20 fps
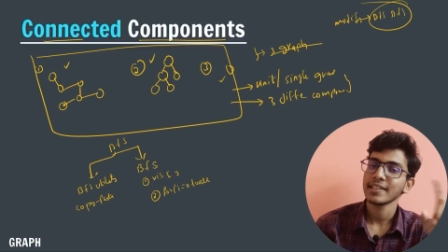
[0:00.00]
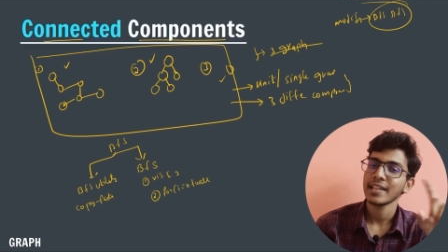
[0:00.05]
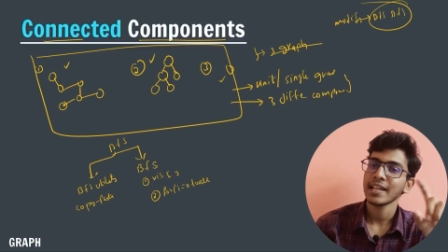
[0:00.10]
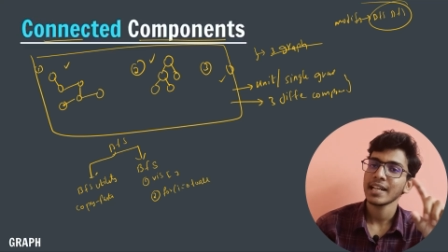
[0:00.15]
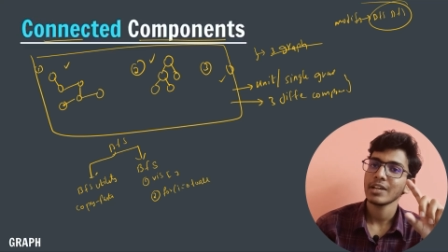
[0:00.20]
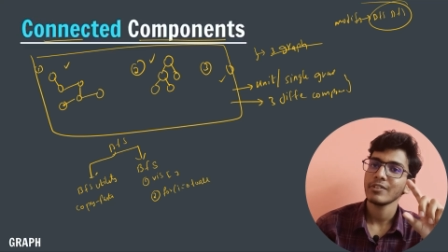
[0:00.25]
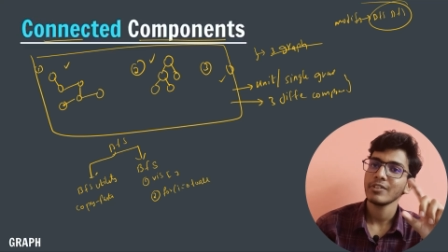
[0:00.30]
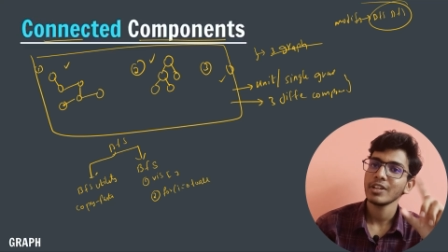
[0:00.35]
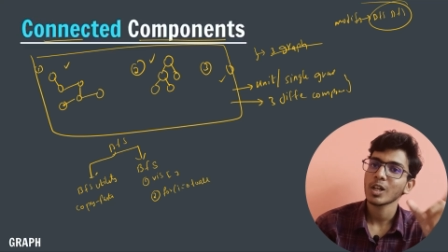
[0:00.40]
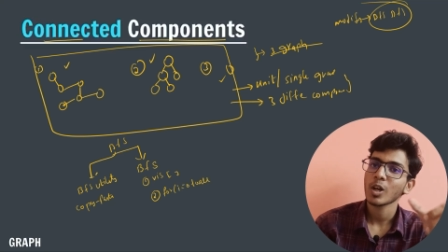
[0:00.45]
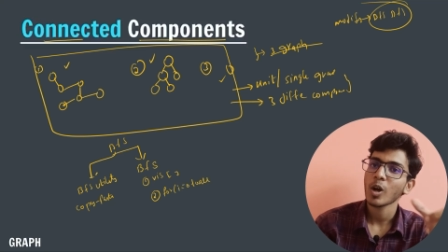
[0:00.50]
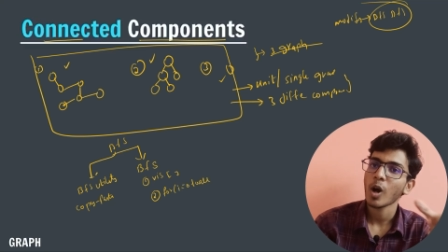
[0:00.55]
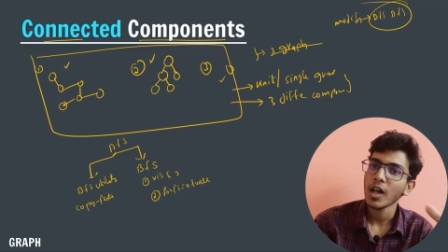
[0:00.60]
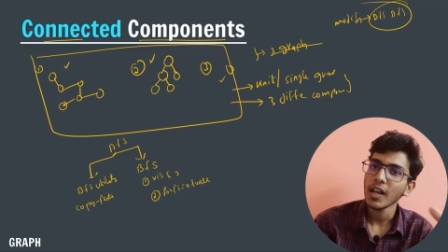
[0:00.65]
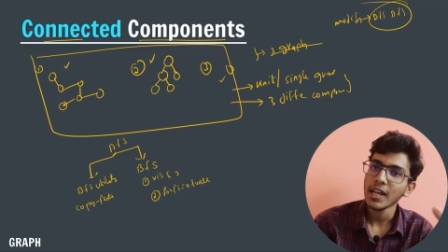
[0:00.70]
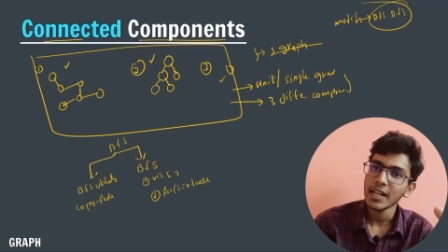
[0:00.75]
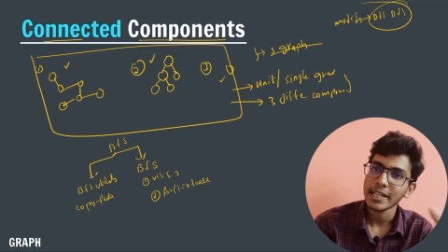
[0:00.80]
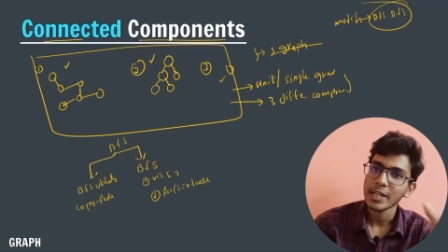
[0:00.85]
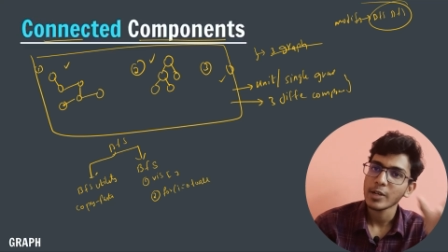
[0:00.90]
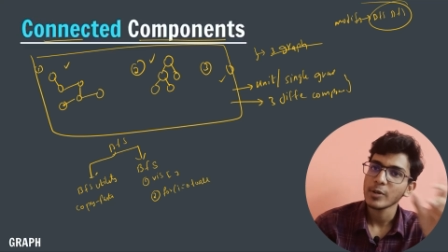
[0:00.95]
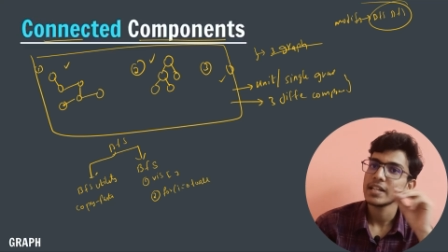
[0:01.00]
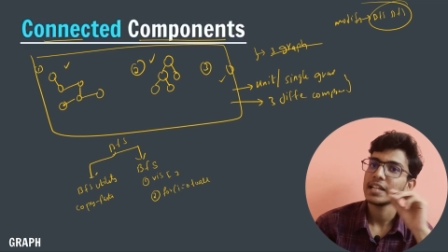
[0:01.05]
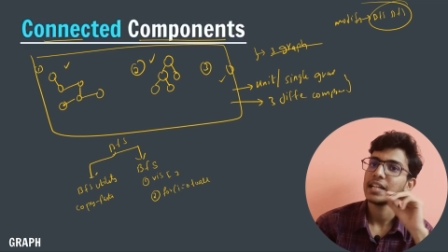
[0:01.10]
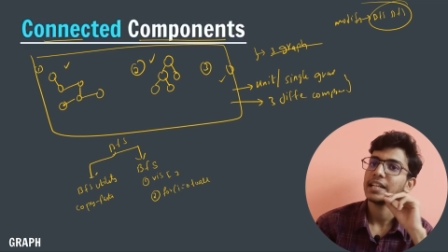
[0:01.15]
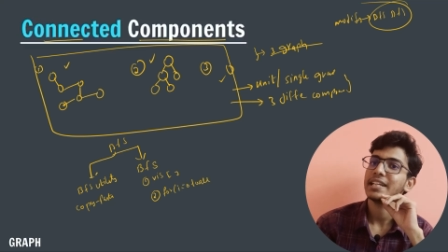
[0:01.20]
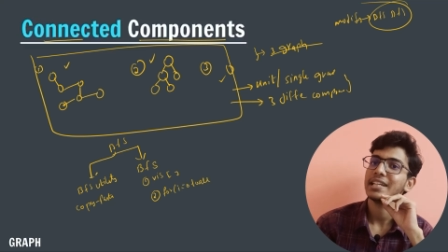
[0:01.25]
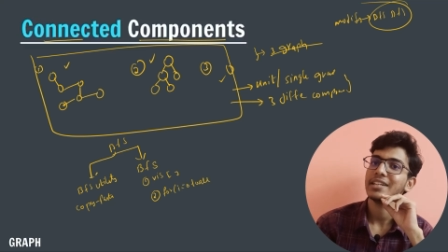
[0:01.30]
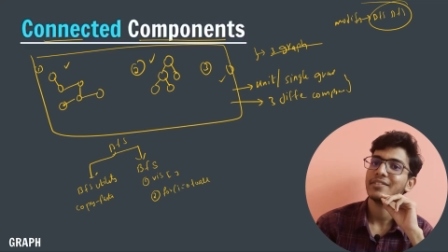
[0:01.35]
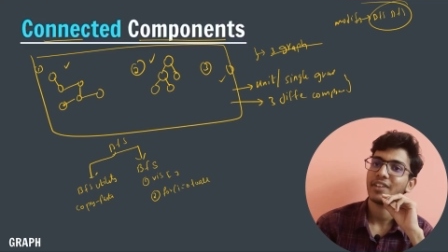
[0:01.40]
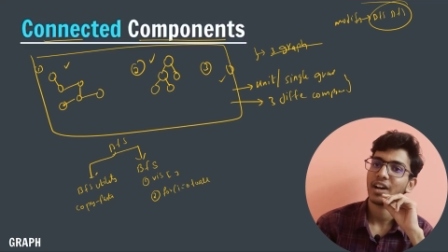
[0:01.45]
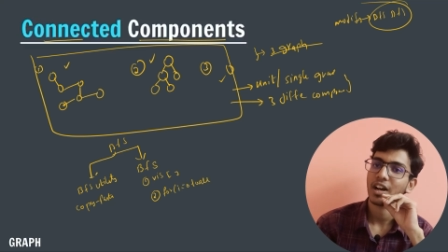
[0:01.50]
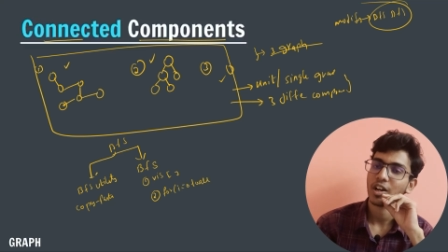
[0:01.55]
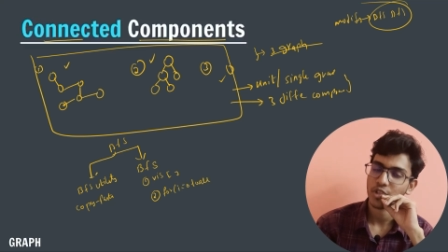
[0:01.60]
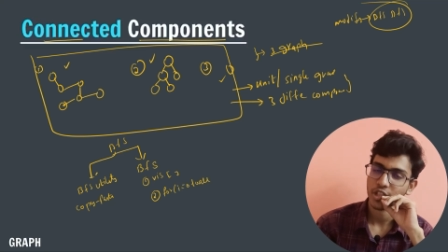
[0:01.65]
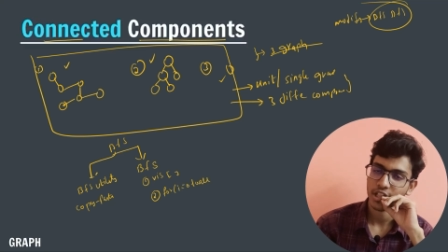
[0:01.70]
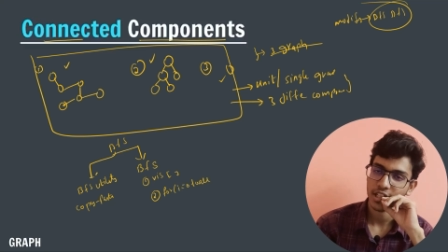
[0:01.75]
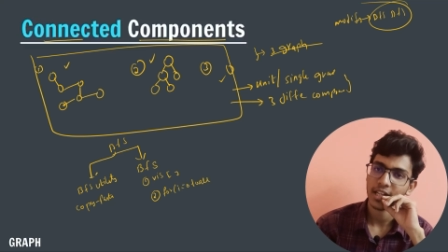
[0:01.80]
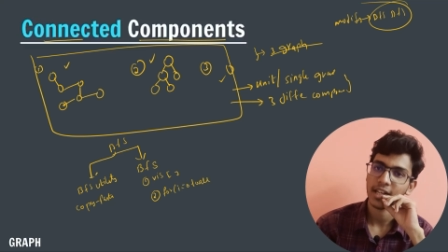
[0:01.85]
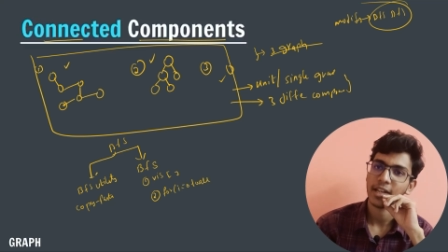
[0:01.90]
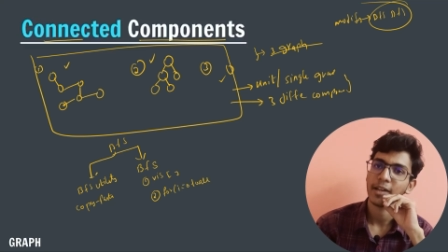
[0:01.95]
then I will call utility
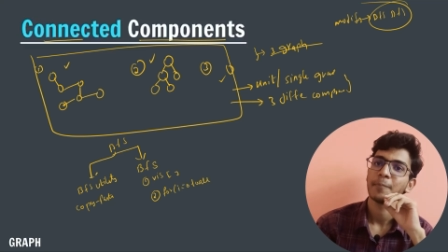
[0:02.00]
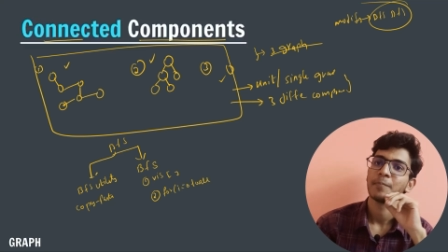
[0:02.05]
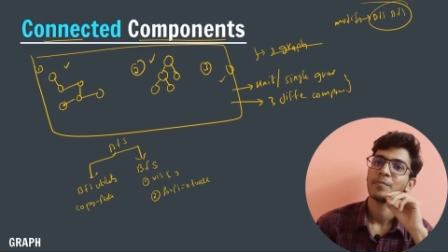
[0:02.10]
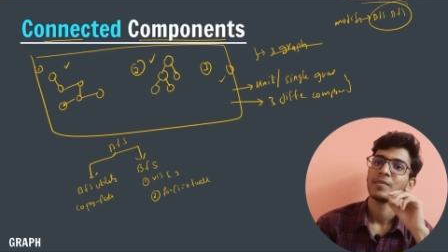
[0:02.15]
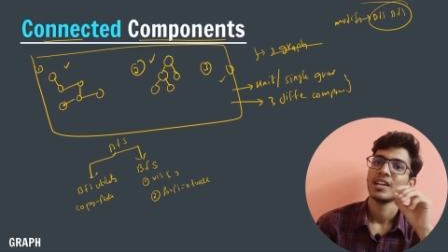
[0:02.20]
function.